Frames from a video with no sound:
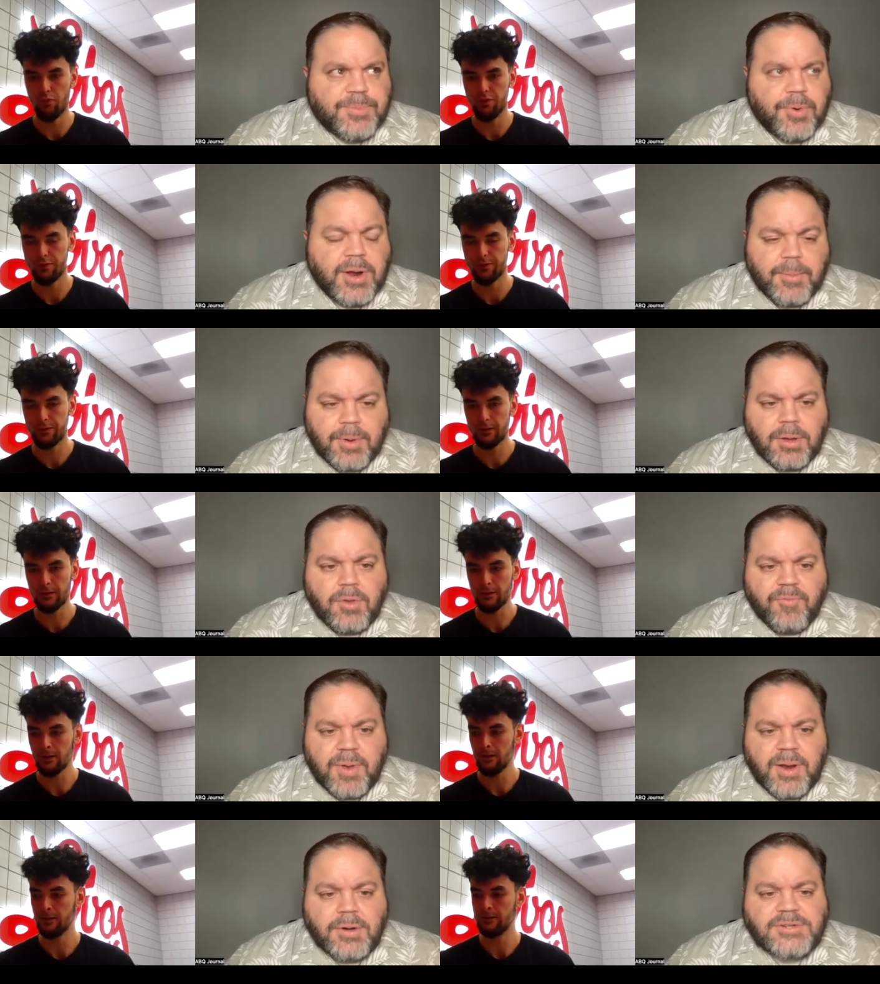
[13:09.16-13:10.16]
Speaker 1: spring, but you've
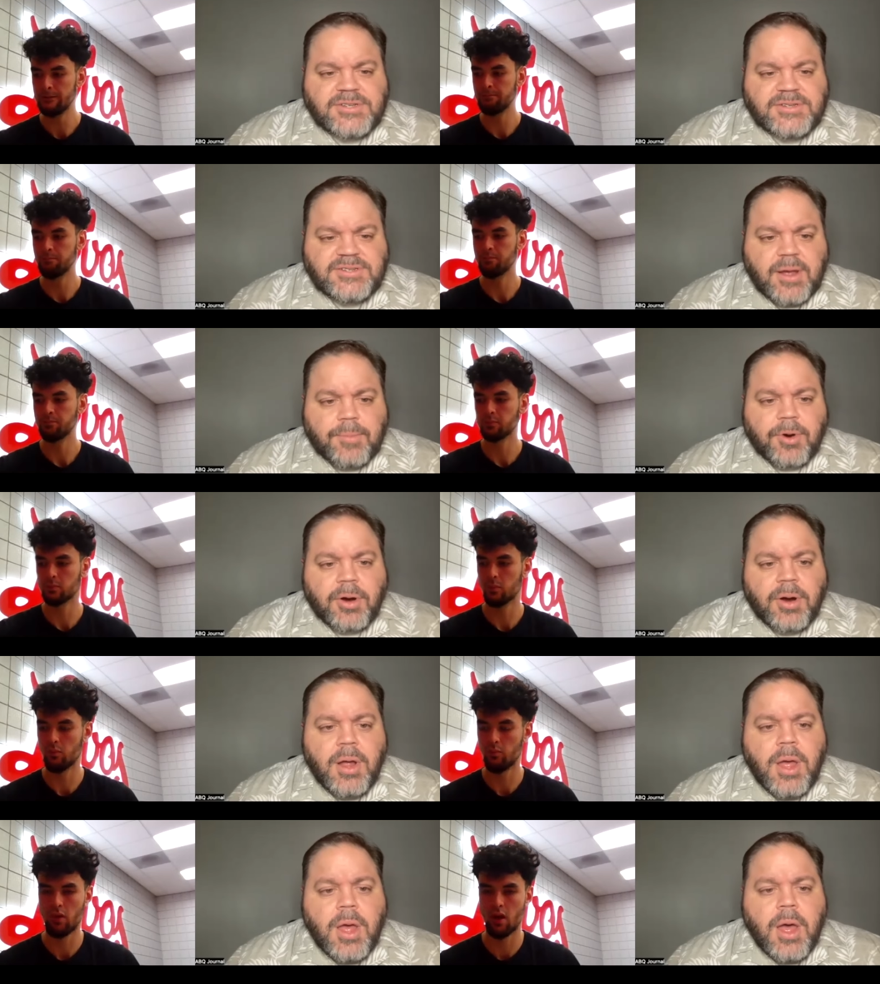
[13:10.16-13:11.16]
been here since summer.
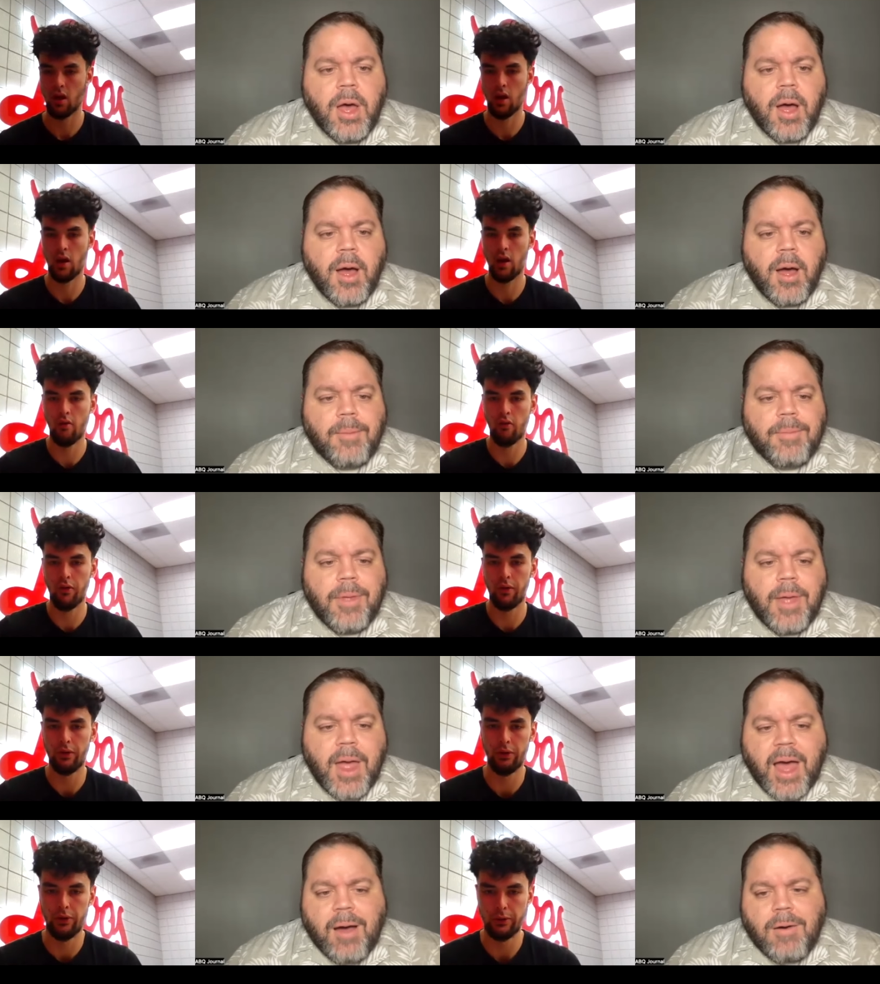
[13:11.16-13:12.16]
Um,
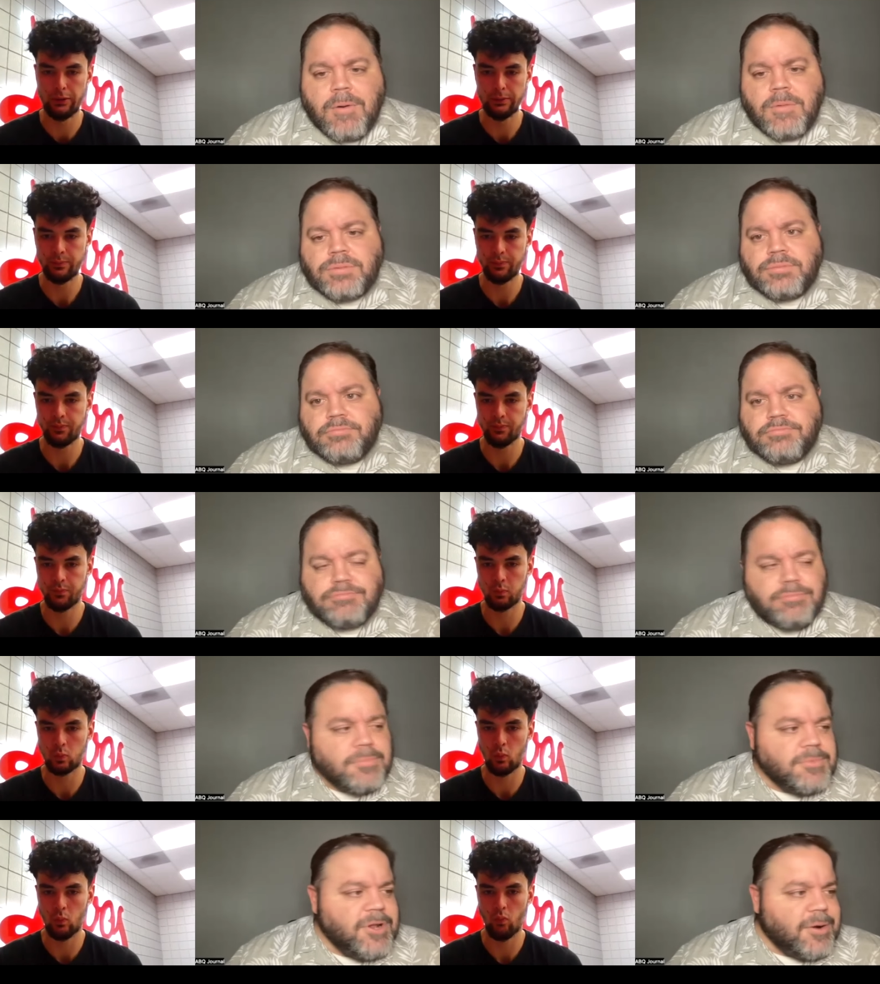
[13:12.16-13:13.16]
how
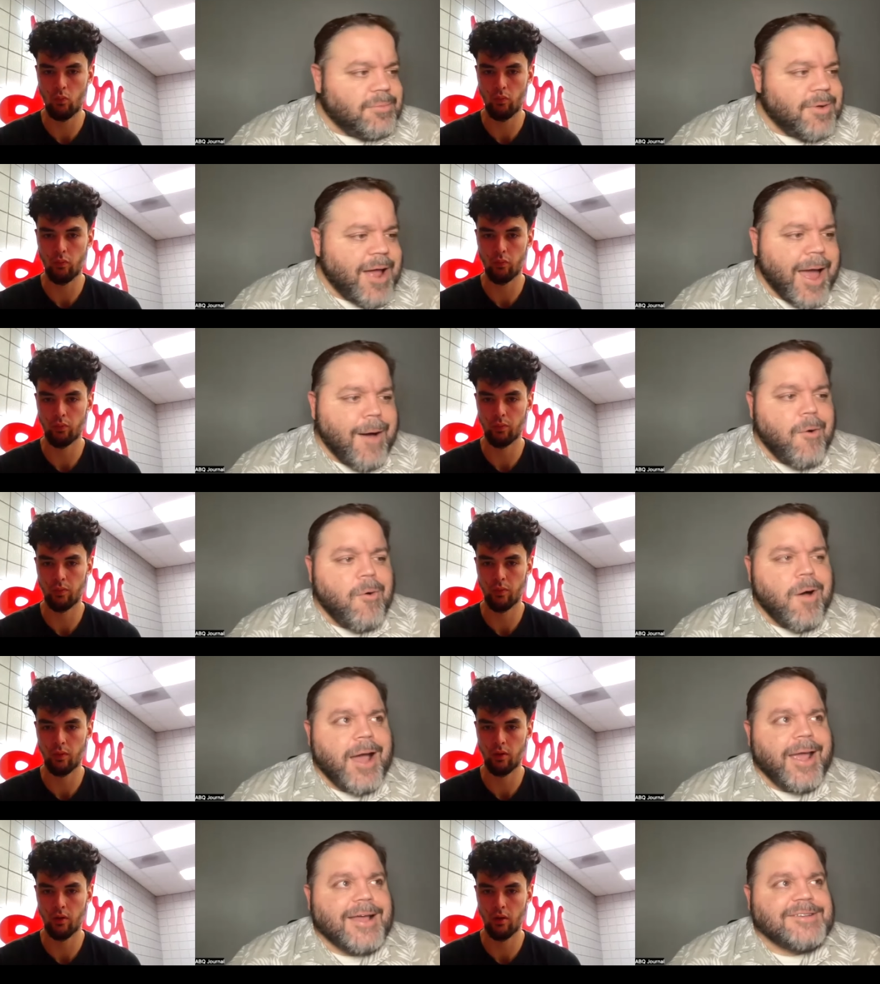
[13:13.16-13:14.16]
you know how
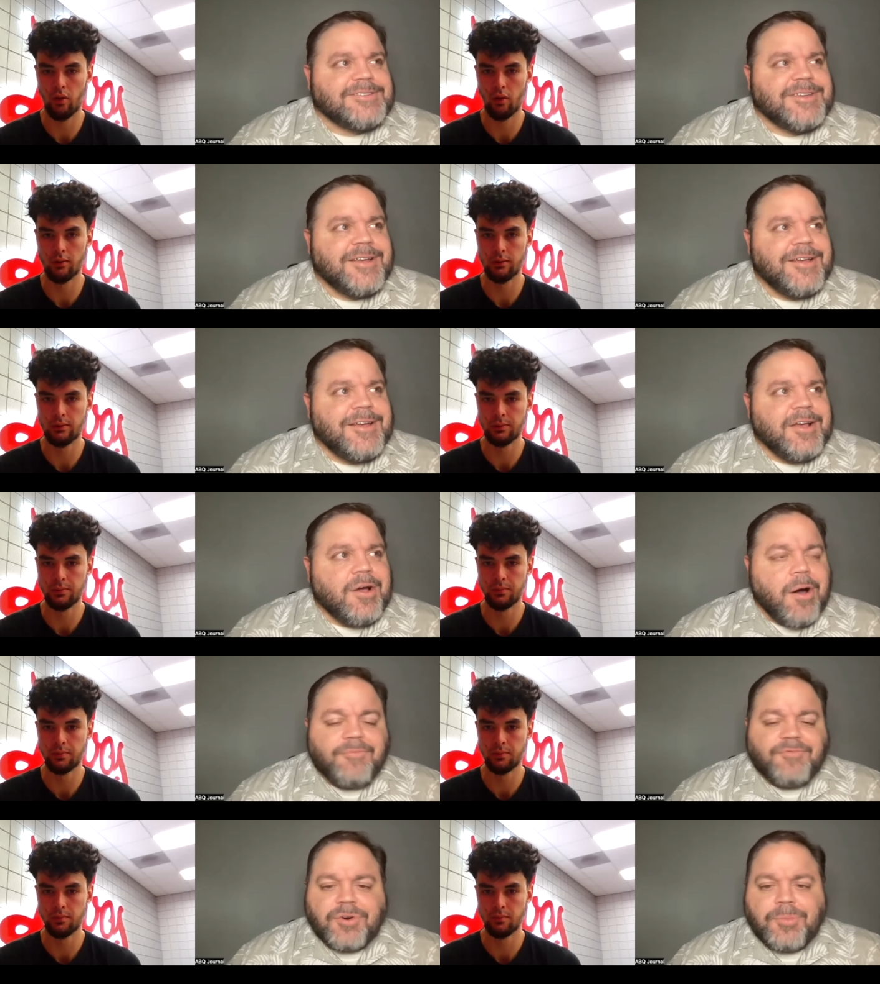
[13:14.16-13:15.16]
I guess
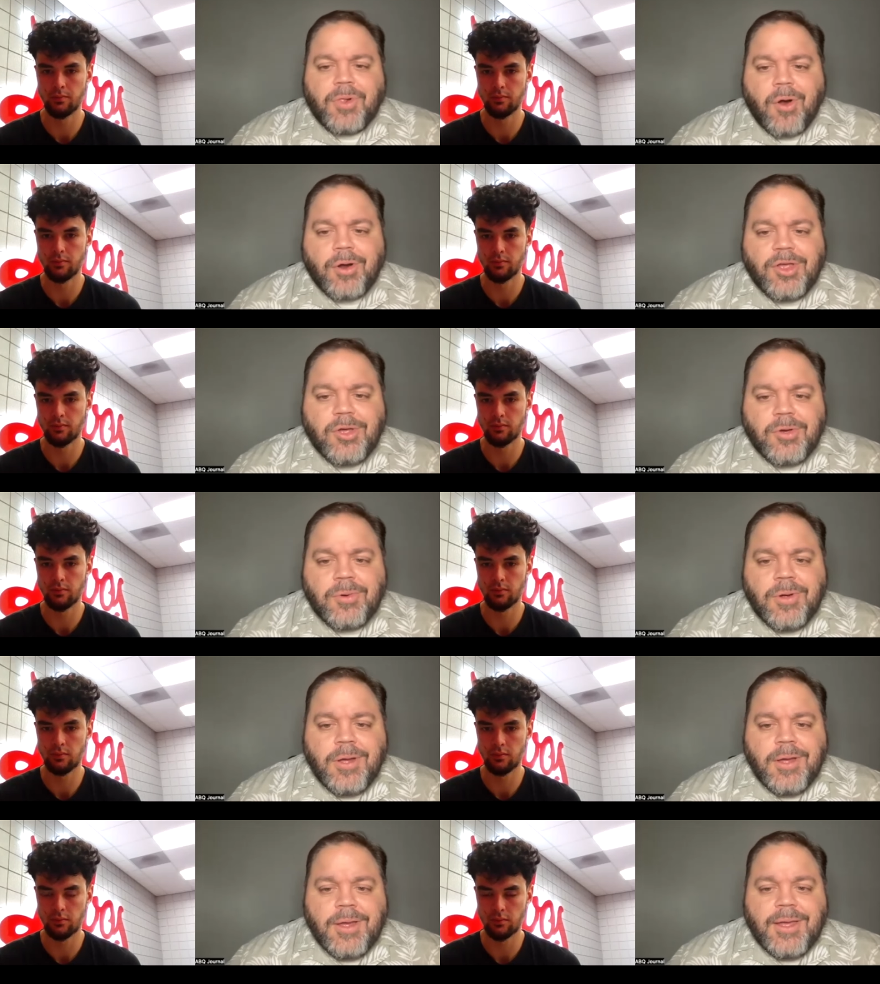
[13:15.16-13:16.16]
comfortable are you
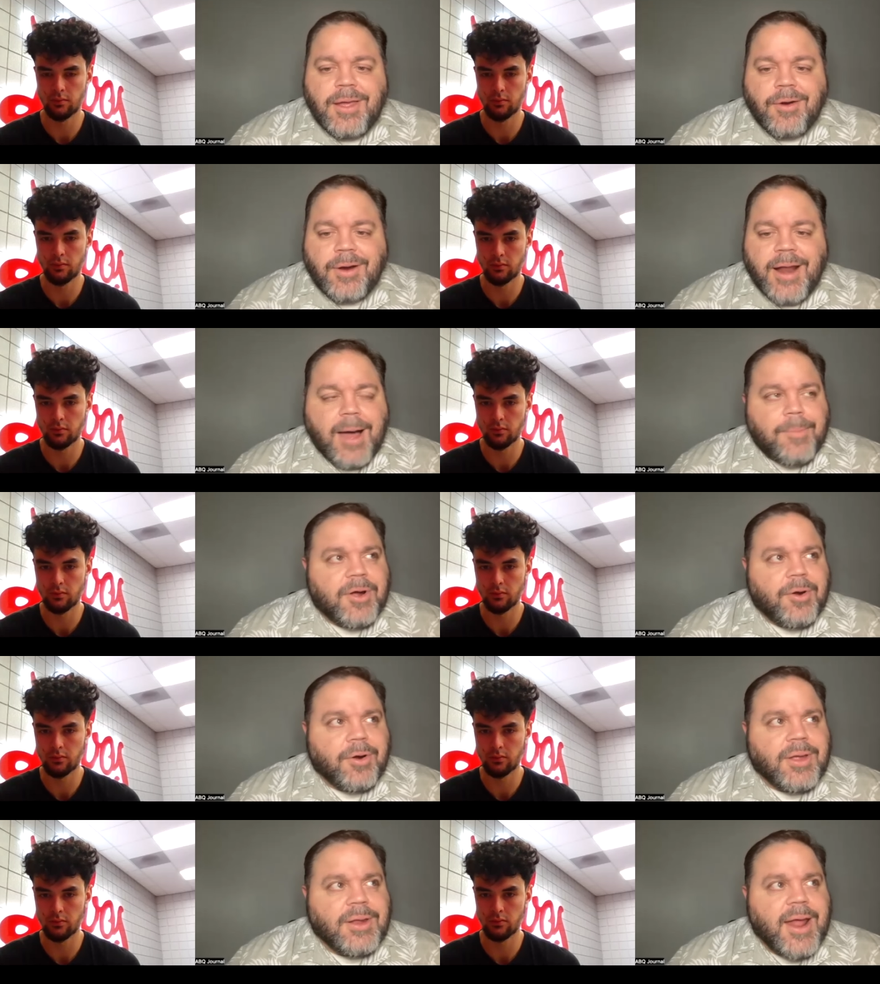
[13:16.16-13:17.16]
here in
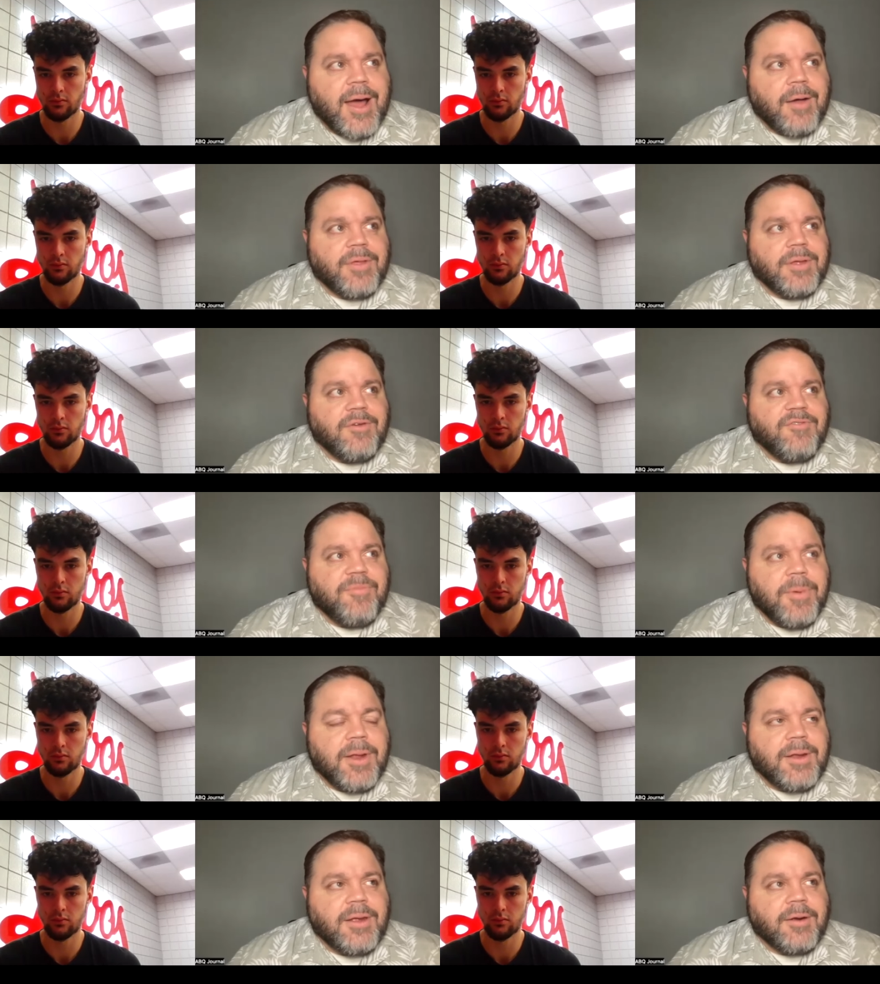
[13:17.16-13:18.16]
Albuquerque now that you've
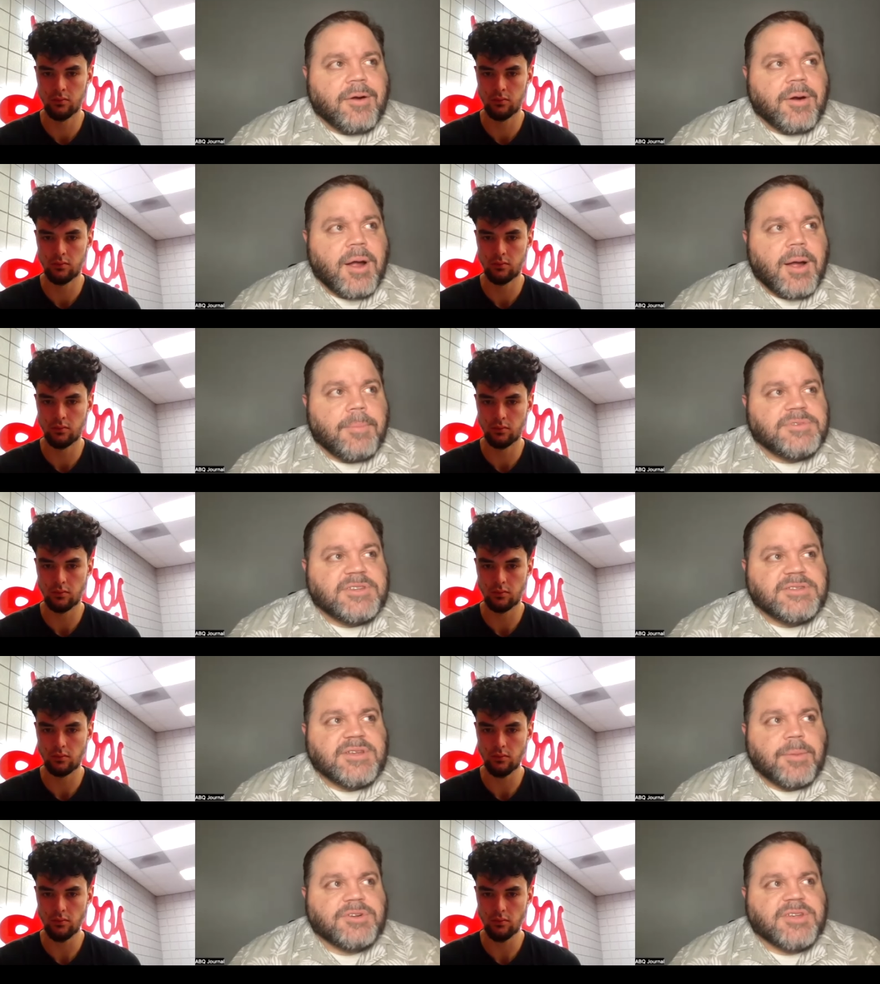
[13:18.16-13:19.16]
been here um, since
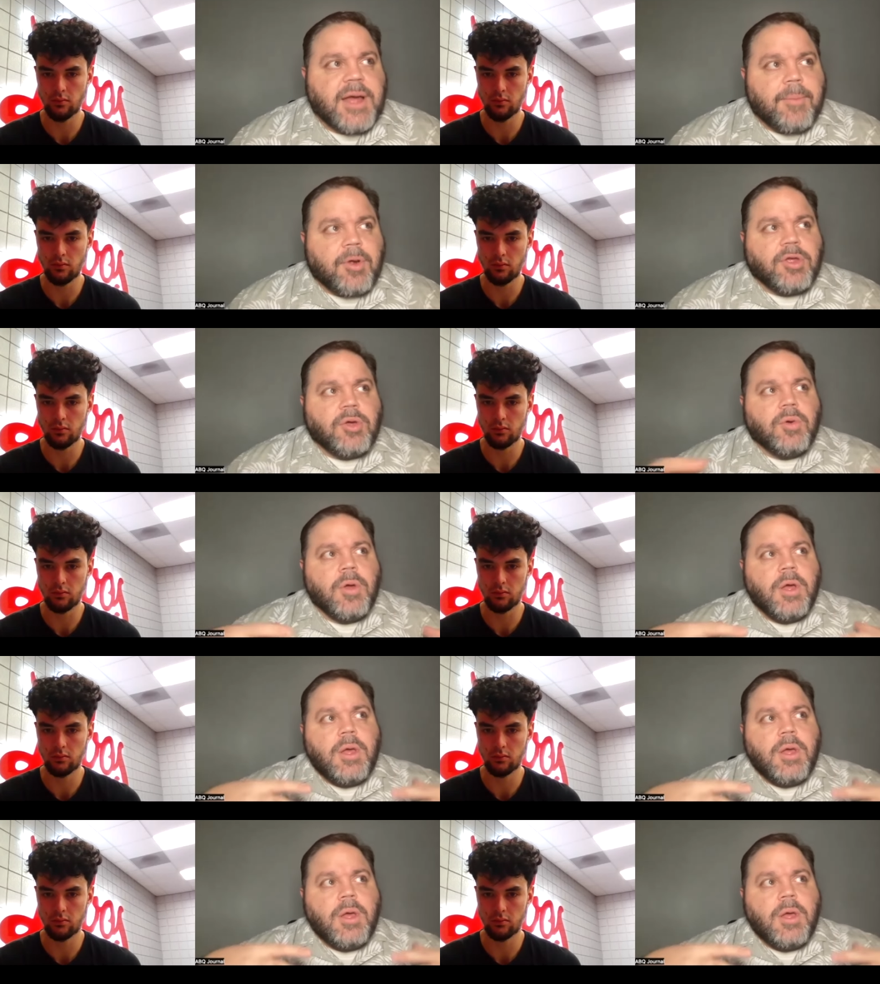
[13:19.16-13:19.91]
summertime? Are you